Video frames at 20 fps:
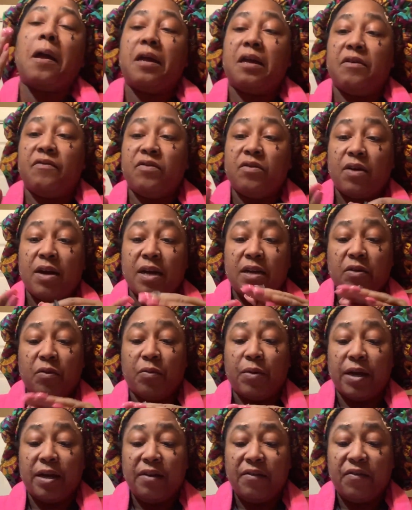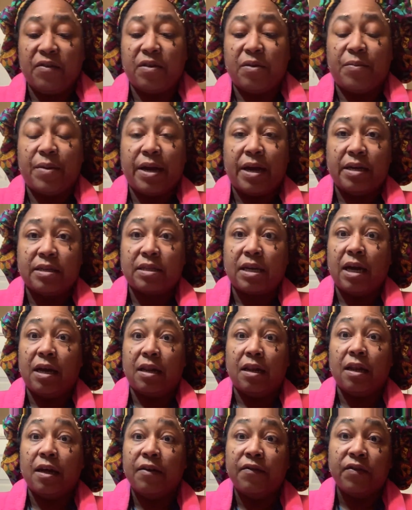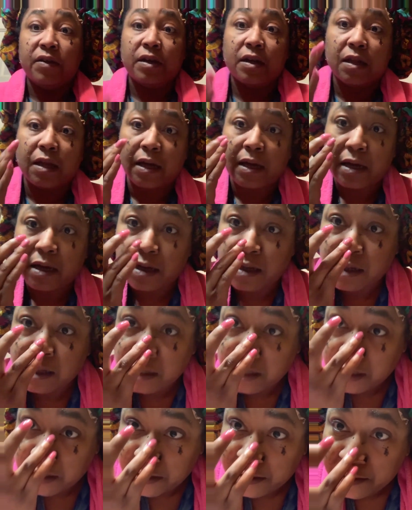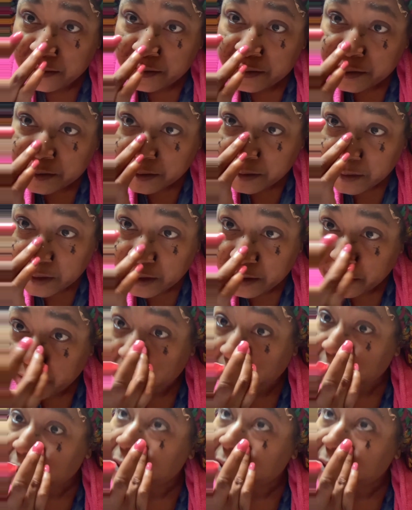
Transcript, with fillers: even though I had to wait for the mask, I love it. Like my